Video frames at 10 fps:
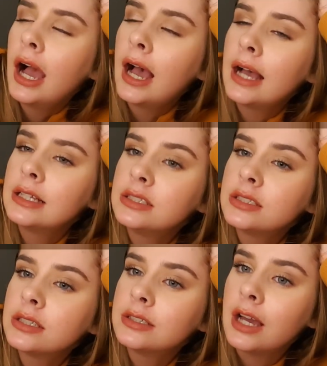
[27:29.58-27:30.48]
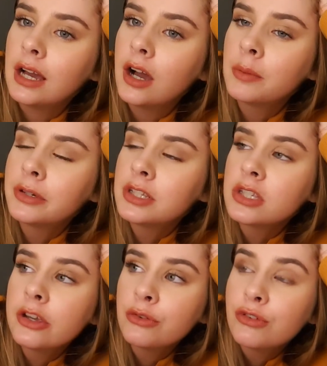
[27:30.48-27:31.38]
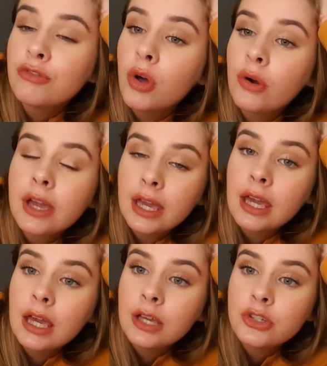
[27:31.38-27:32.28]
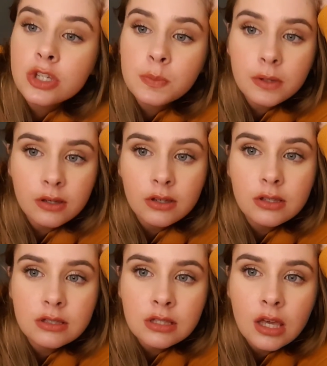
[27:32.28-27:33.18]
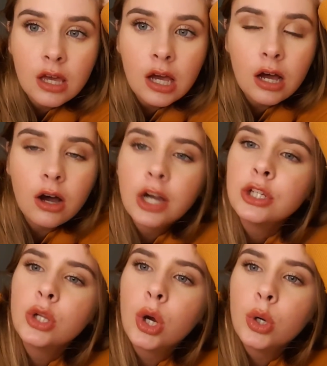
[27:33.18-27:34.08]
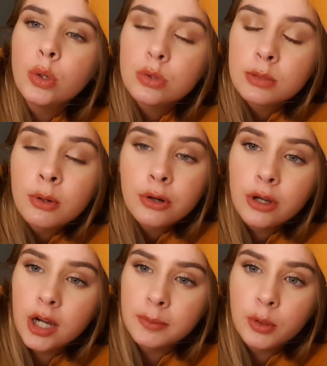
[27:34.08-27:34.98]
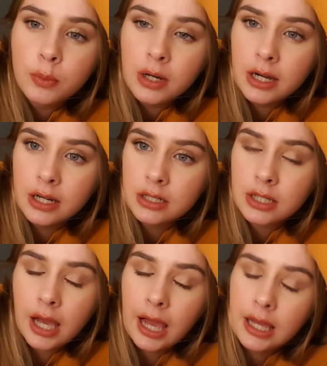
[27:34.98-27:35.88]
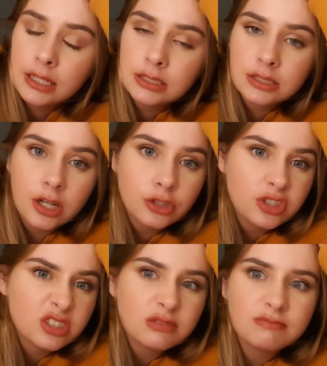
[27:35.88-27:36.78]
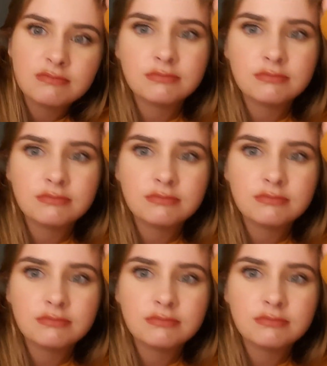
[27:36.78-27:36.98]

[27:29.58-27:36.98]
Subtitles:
And yeah, I'm gonna sign off the vlog here just because I know tomorrow I'm at work and I just,